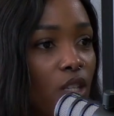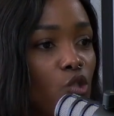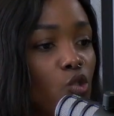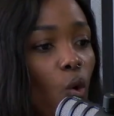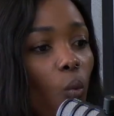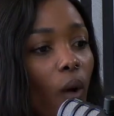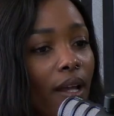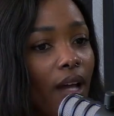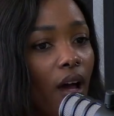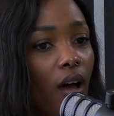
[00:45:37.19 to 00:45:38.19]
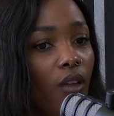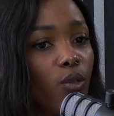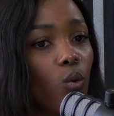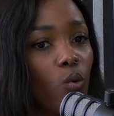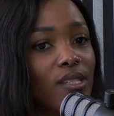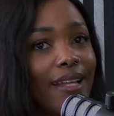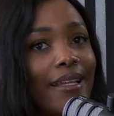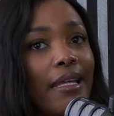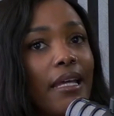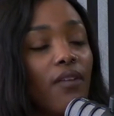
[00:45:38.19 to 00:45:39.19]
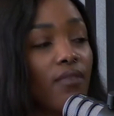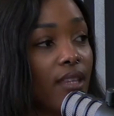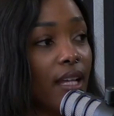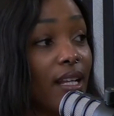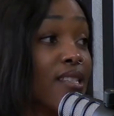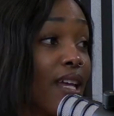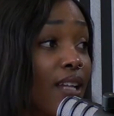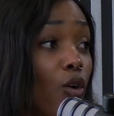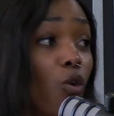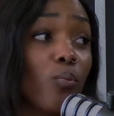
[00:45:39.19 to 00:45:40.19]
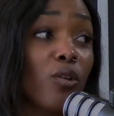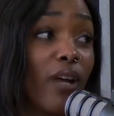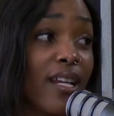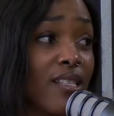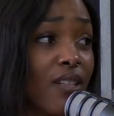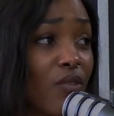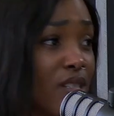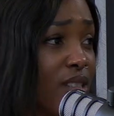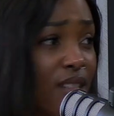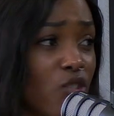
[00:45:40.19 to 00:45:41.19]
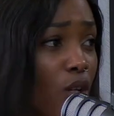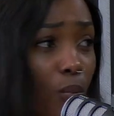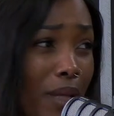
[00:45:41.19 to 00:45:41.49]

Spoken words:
So what are the laws that govern that? Is that now copyrighted if it's not on paper?